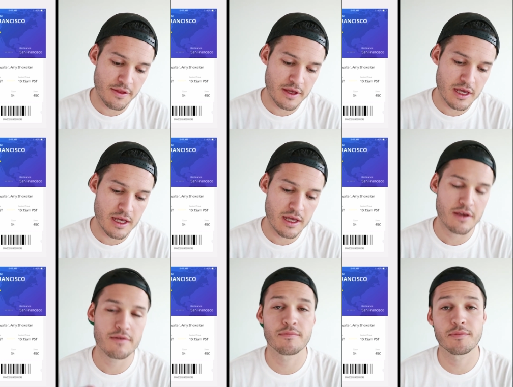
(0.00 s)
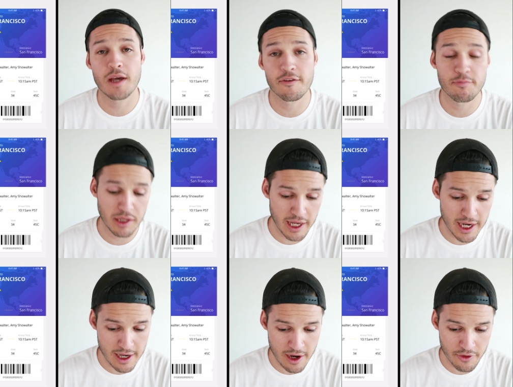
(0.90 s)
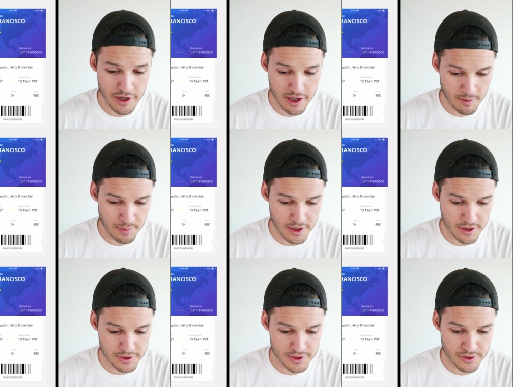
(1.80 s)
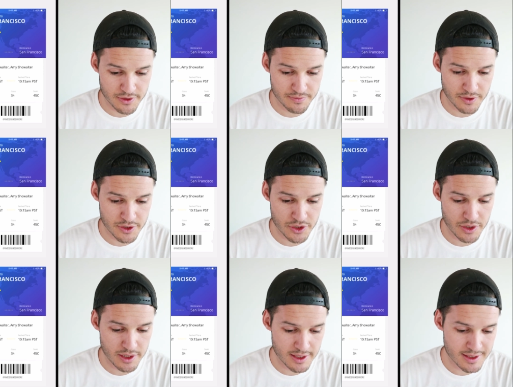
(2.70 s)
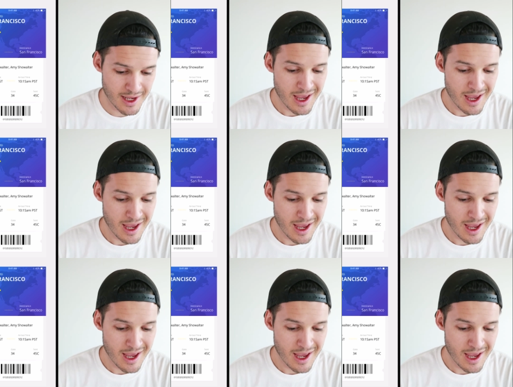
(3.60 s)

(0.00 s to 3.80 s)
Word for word: the kind of plain area up here, so I'll, I'll show you this.